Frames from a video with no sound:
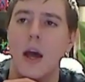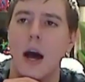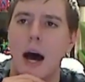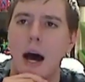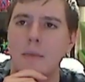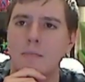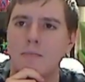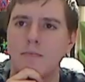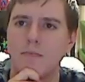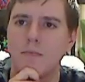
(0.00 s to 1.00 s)
Um,
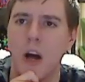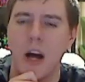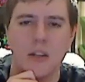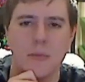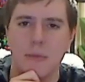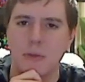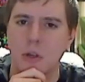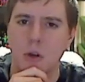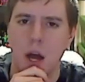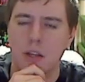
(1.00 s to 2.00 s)
awesome
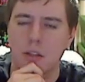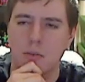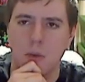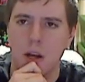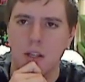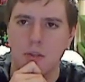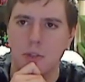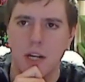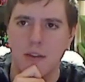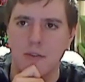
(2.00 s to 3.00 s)
episode. Awesome, awesome
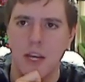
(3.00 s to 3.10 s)
stuff.